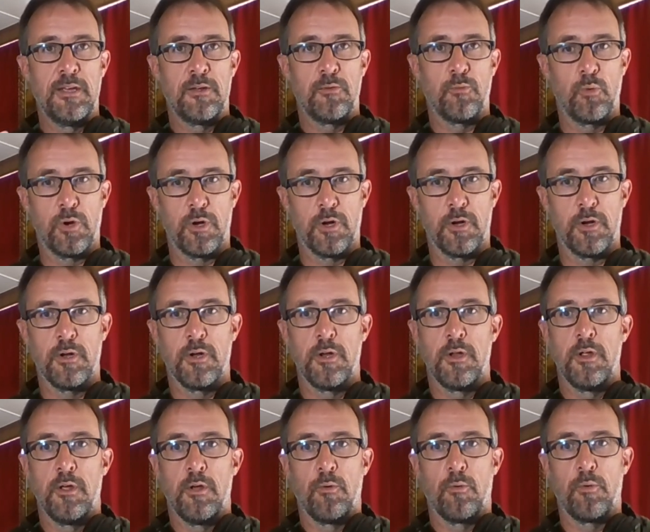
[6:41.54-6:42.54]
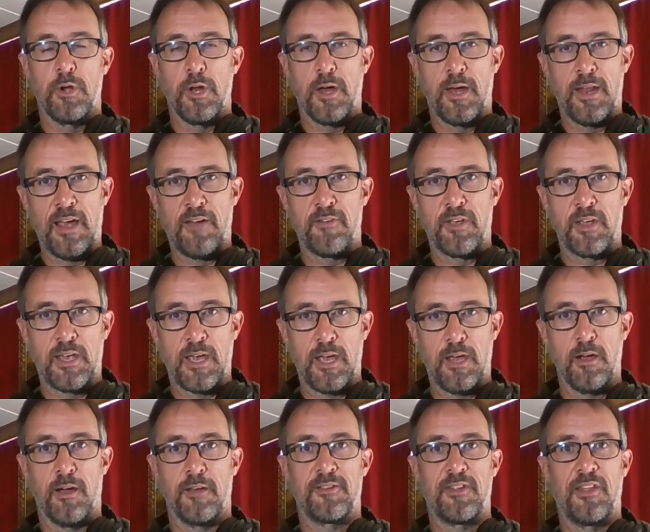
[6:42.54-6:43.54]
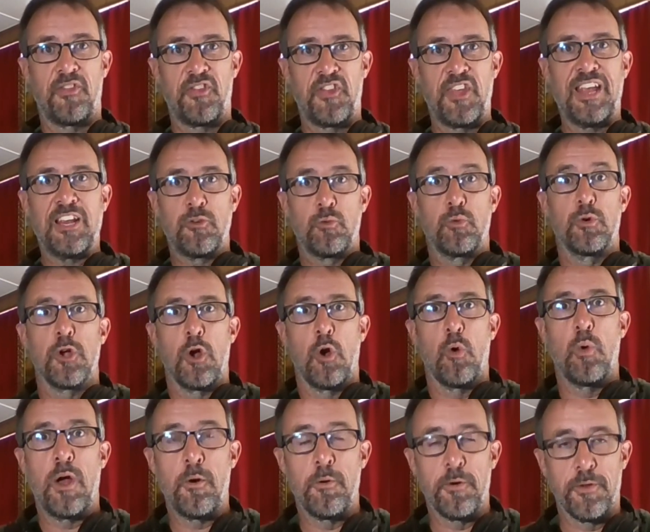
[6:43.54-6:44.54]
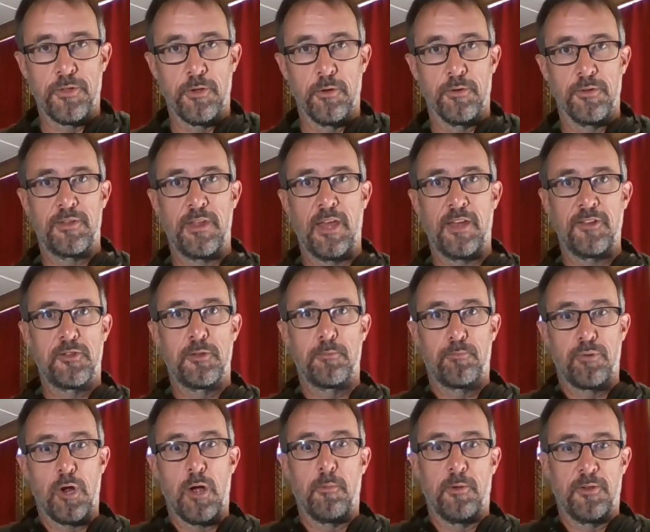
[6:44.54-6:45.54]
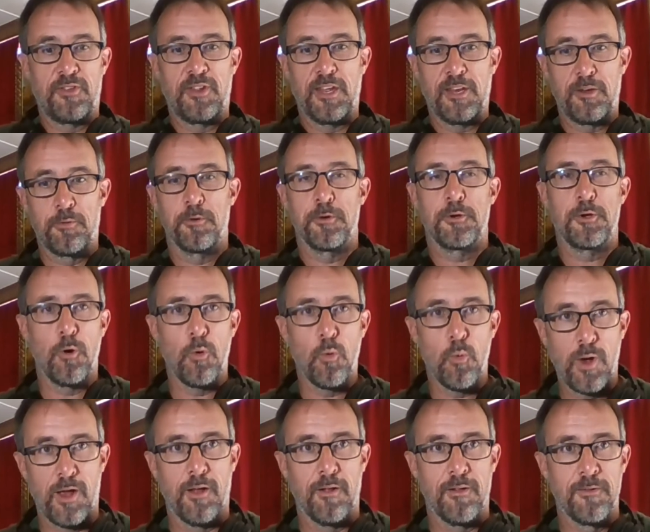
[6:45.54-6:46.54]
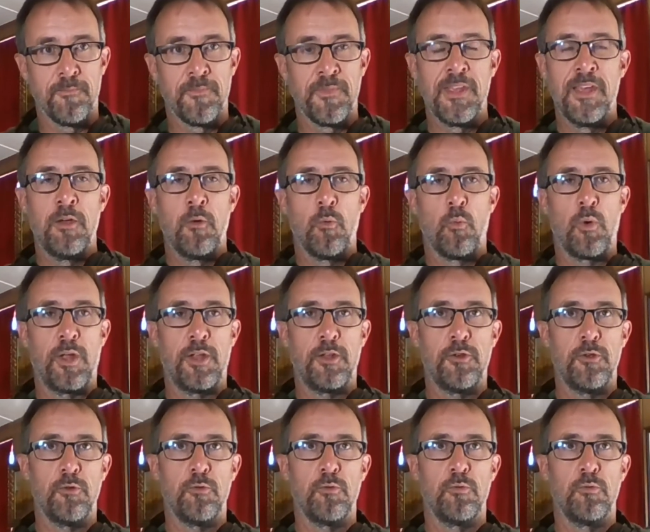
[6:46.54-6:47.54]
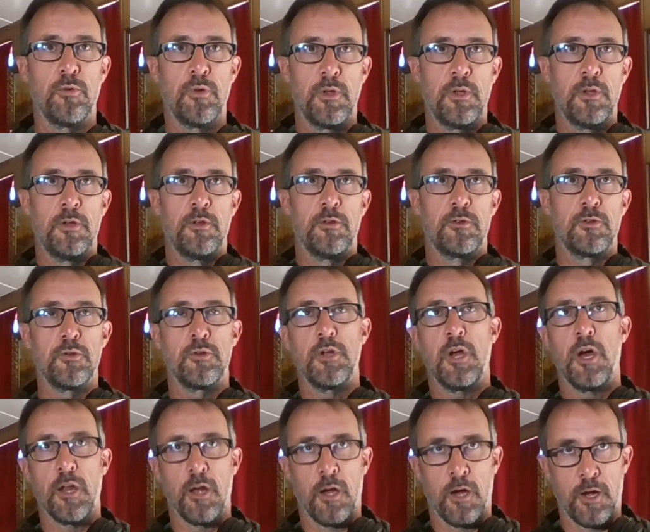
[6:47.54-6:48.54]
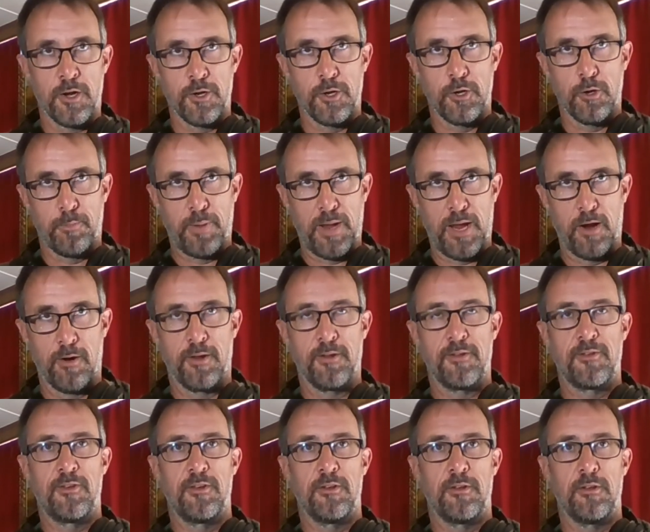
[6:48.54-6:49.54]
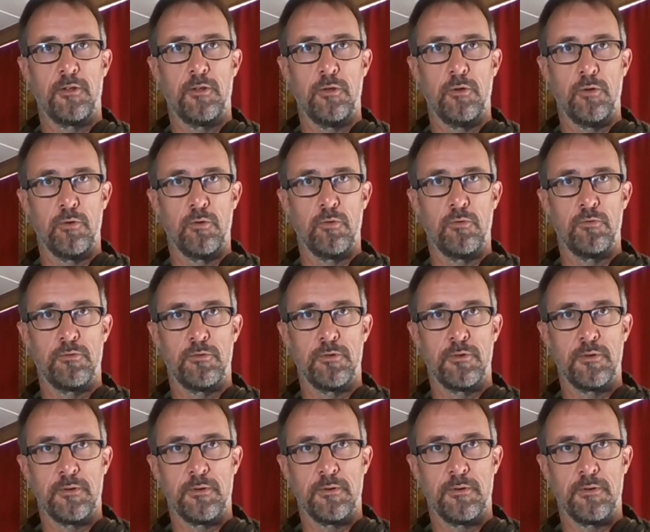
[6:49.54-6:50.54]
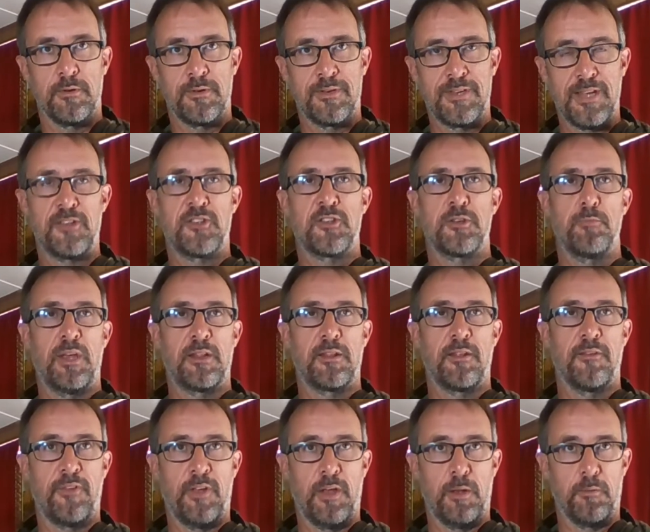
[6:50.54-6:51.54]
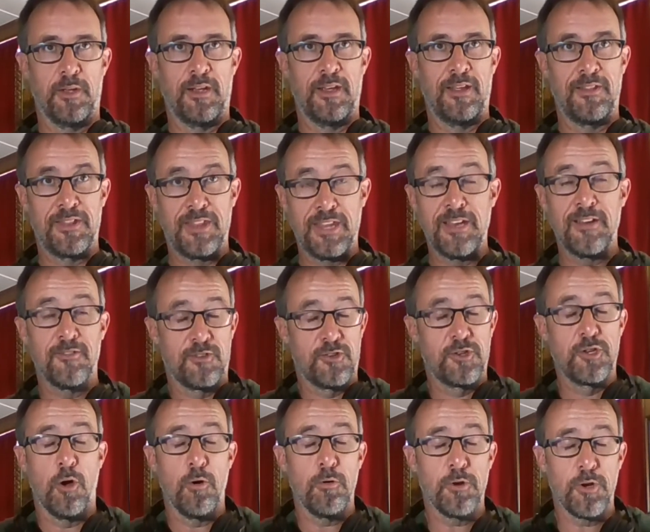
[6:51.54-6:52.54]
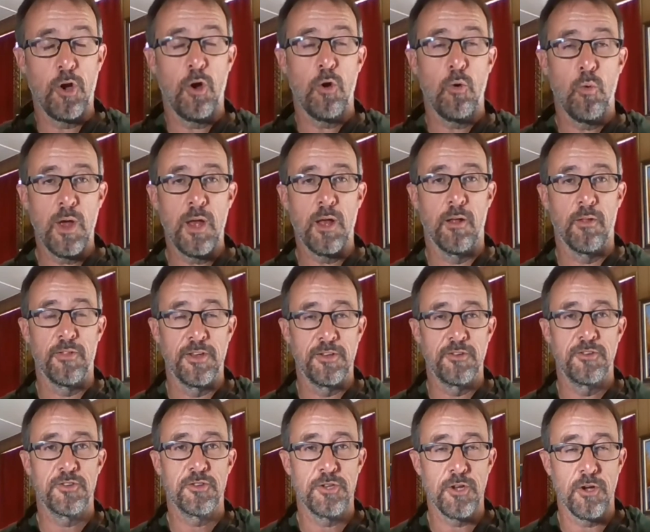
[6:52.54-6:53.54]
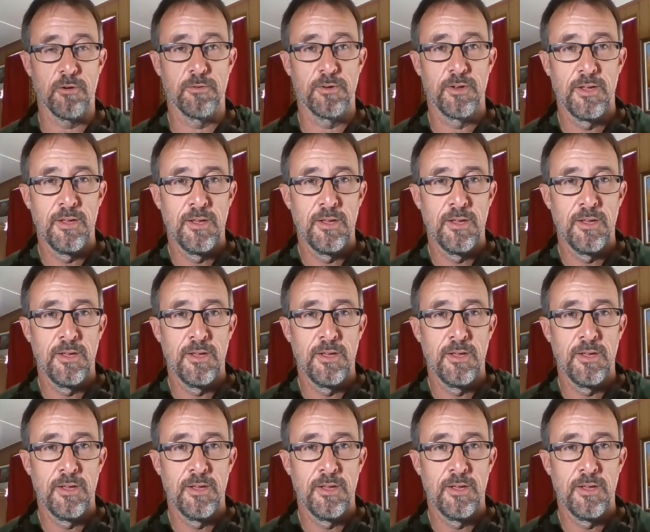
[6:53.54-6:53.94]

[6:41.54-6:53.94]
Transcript: where we're not having chaos, and things will go well with you. That's the promise. Things will go well. When you do not honor your parents, you decimate the family, and things don't go well. They just don't.